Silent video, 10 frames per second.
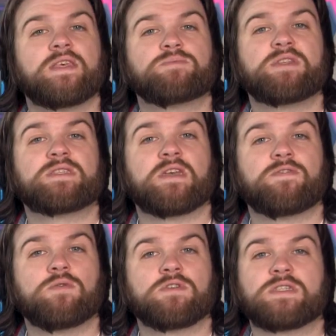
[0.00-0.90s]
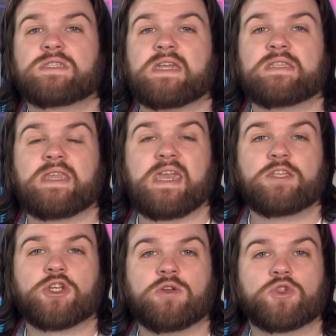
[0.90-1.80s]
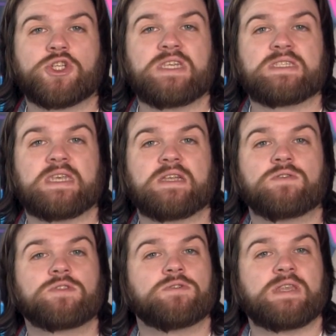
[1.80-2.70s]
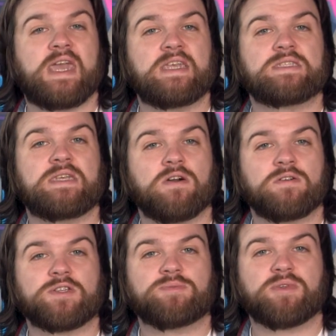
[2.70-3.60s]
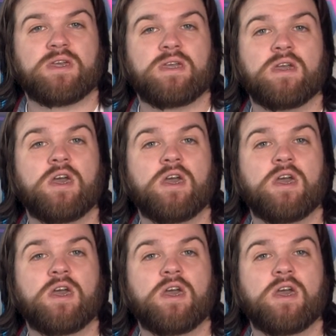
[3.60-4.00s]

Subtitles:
This means that if you were to send an HLG signal to an SDR display,